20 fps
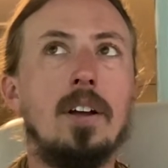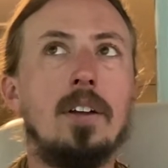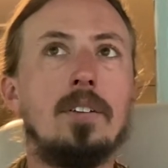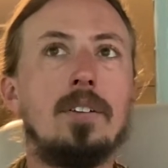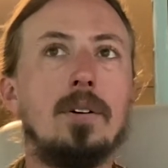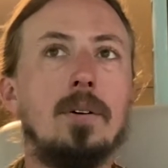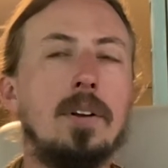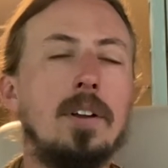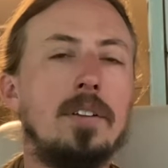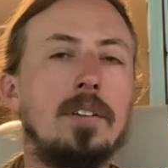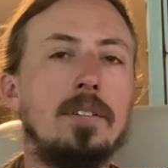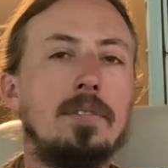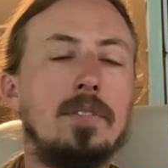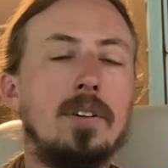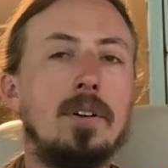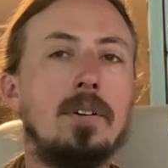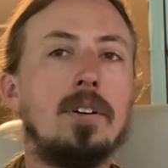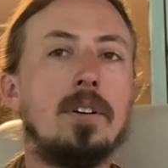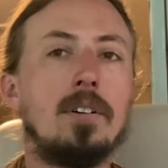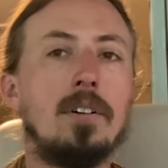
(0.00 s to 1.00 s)
So it is a
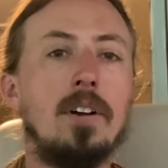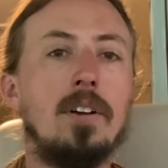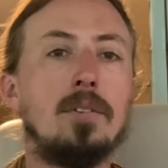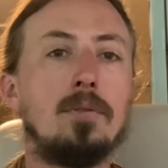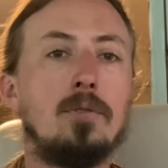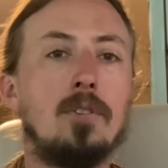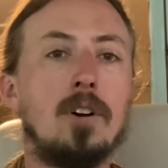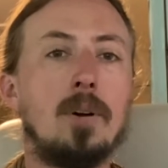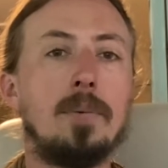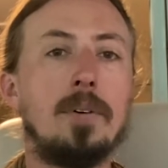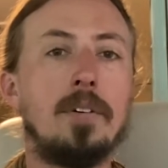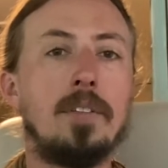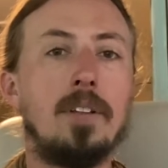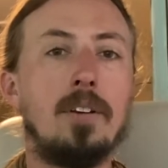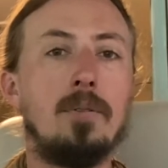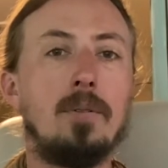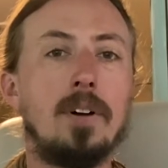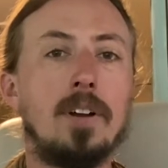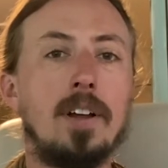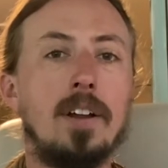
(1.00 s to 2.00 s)
few degrees warmer
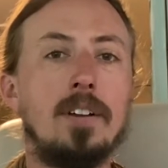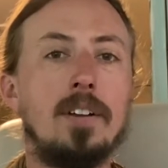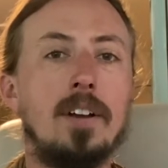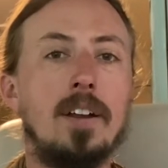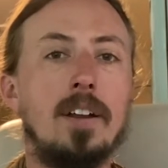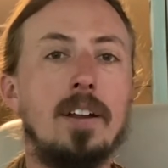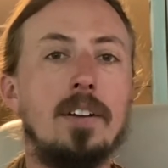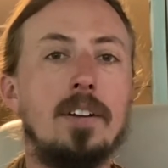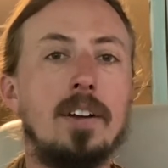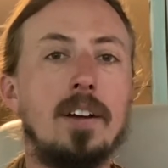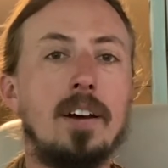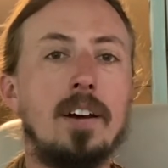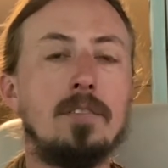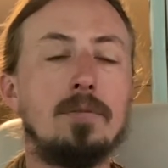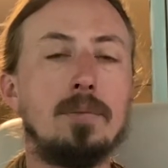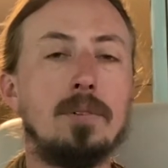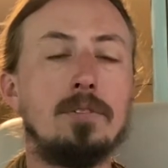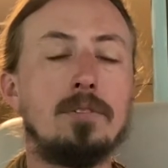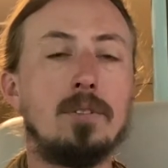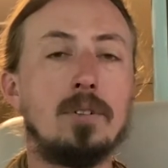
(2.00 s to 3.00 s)
than what I tended to
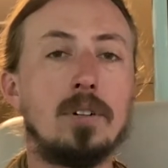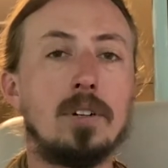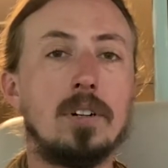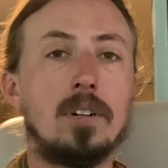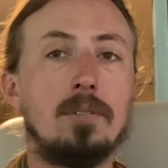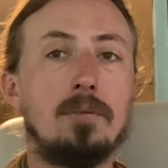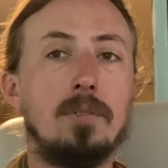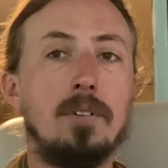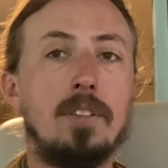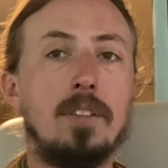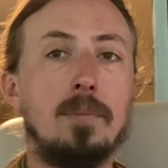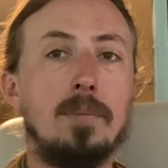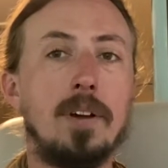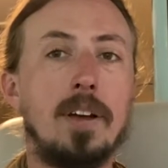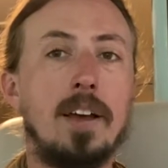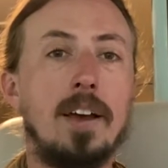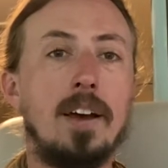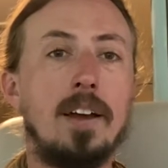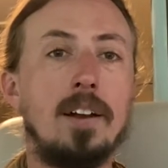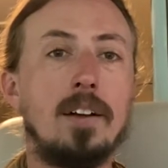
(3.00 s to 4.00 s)
have before with the
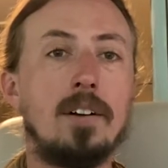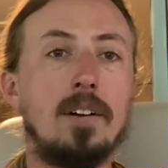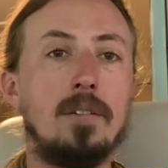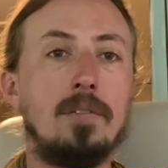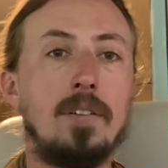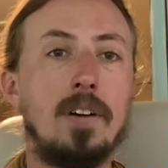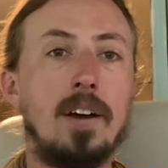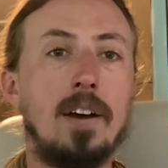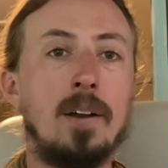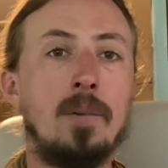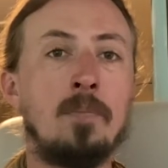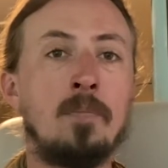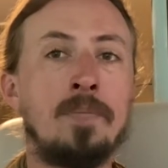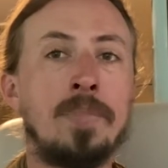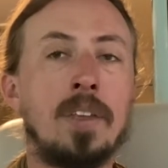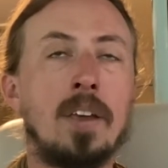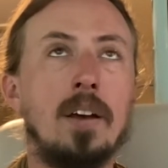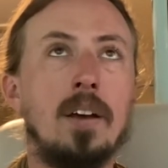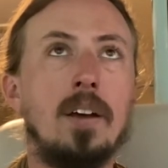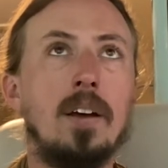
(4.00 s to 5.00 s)
mechanical fan,
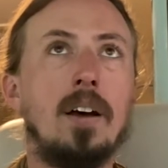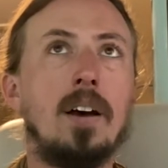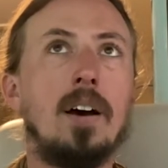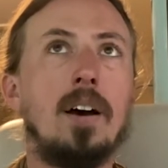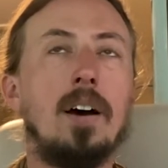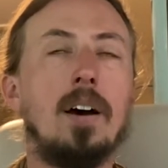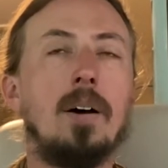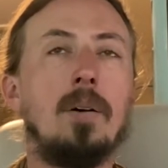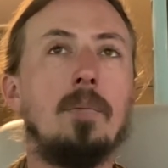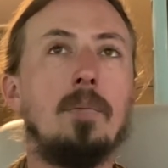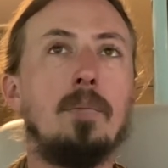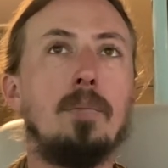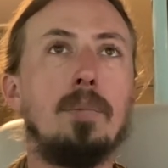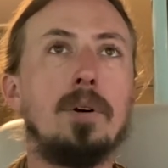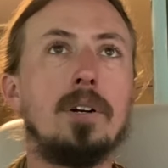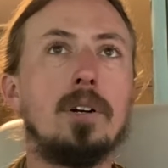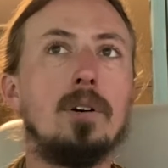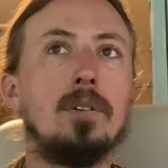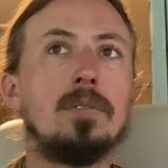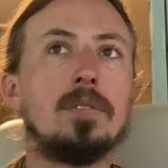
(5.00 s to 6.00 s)

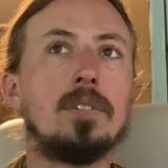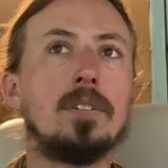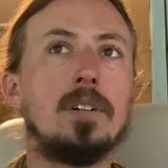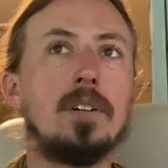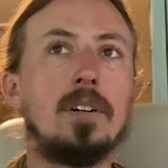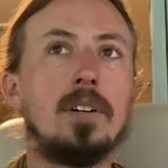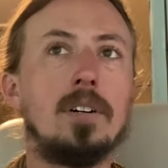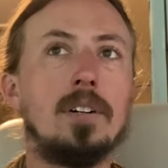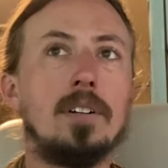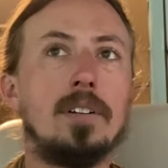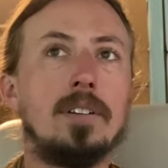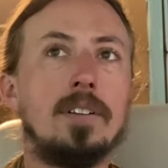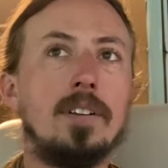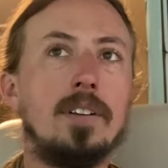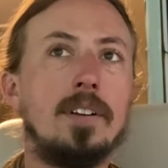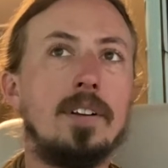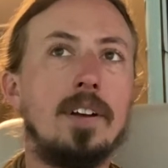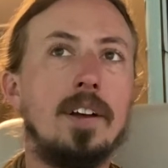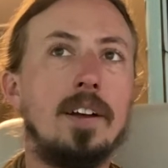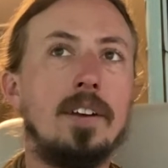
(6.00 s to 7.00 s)
but overall,
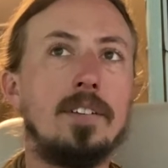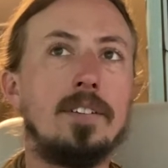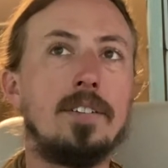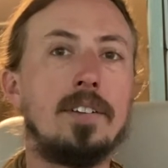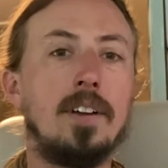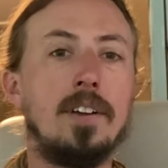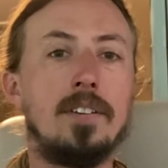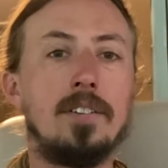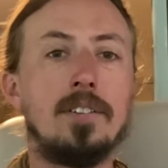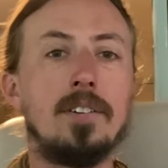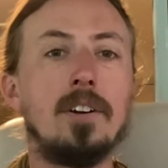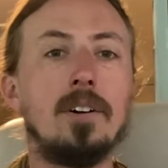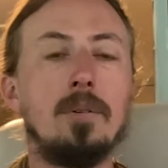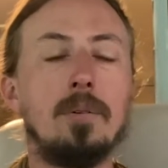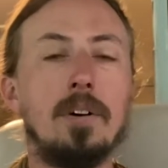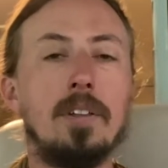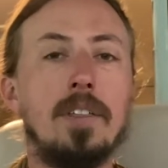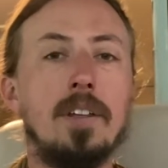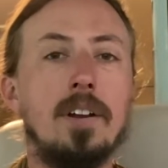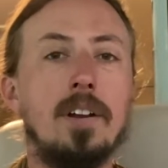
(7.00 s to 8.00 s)
it's still
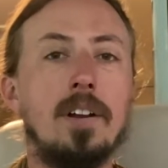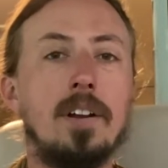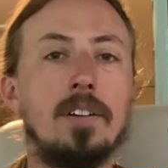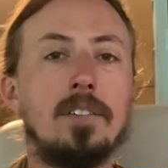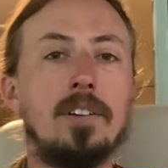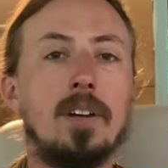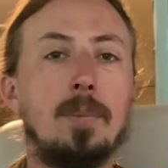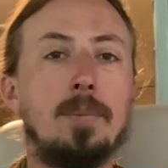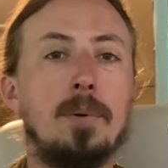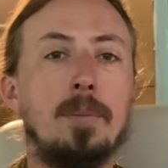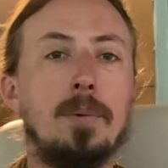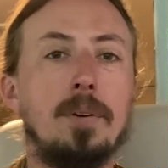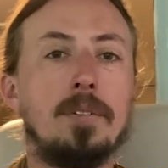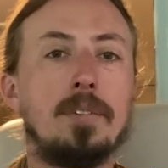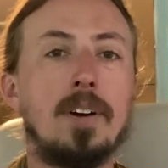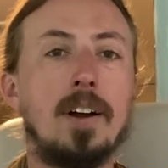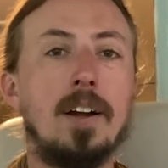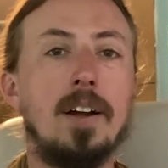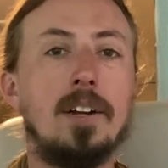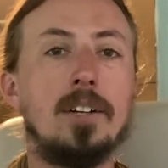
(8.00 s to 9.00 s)
within an acceptable
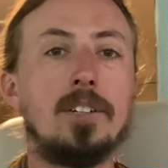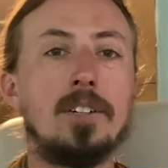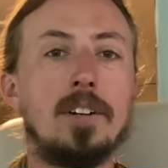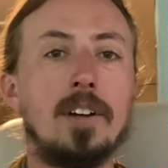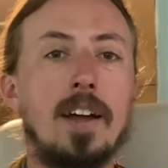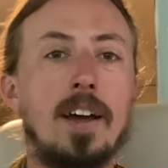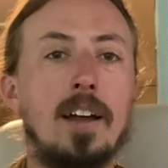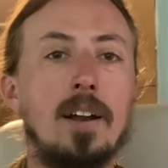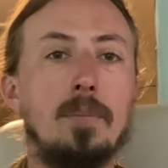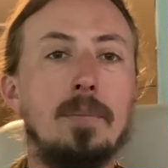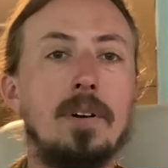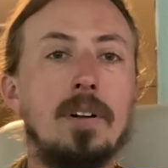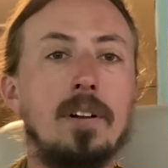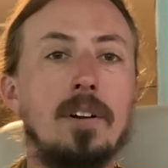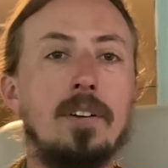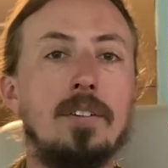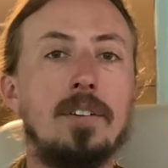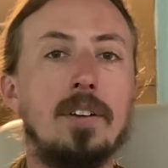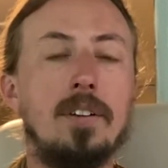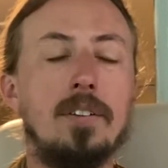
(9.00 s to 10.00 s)
range.
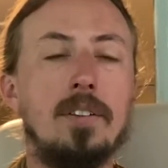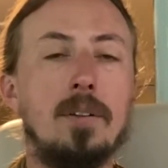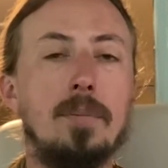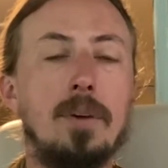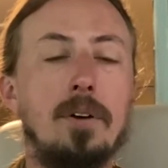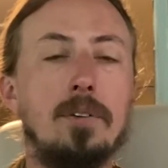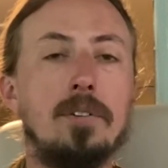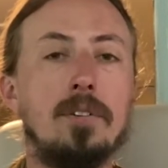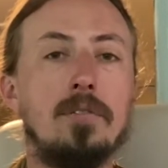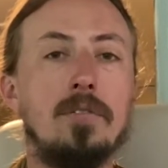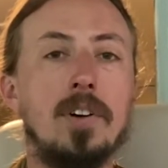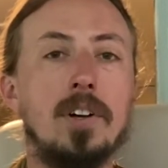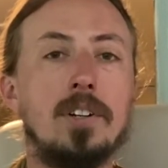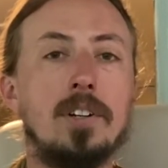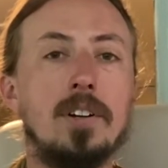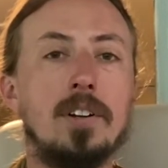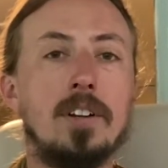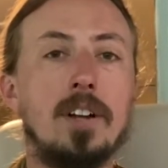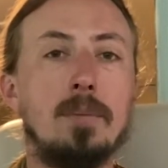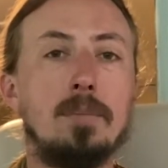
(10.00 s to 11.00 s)
Caterpillar says the most
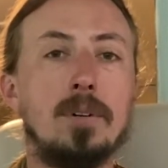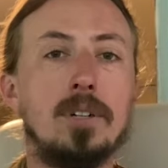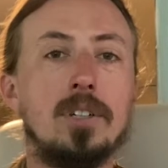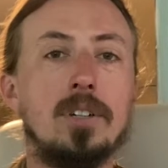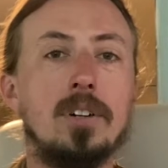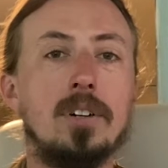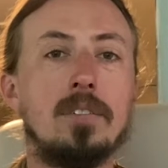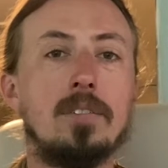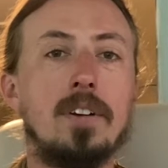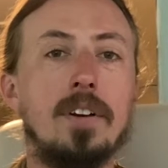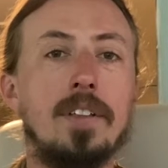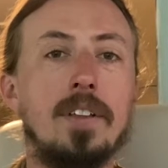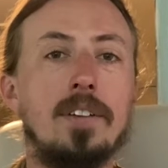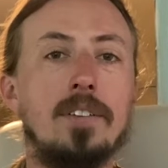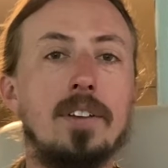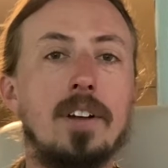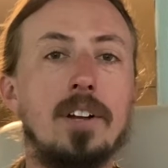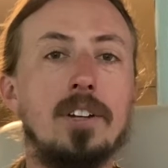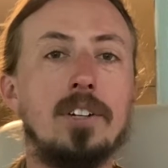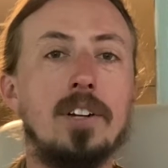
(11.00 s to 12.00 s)
efficient temperature to run
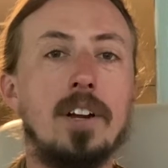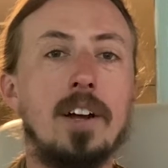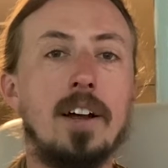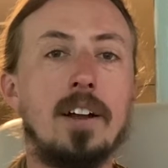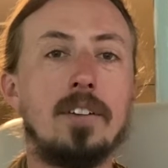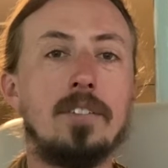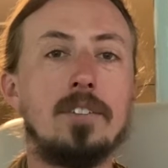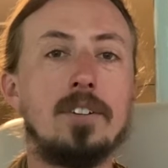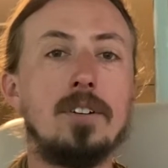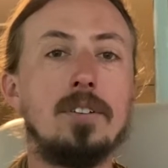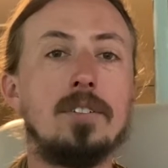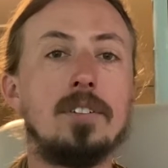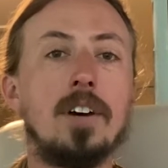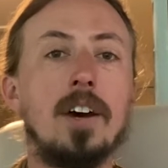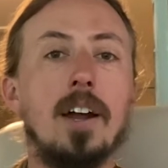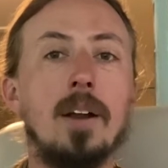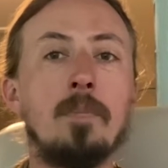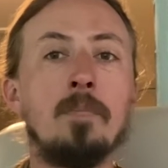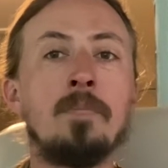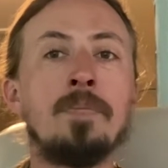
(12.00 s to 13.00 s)
this engine at is 210.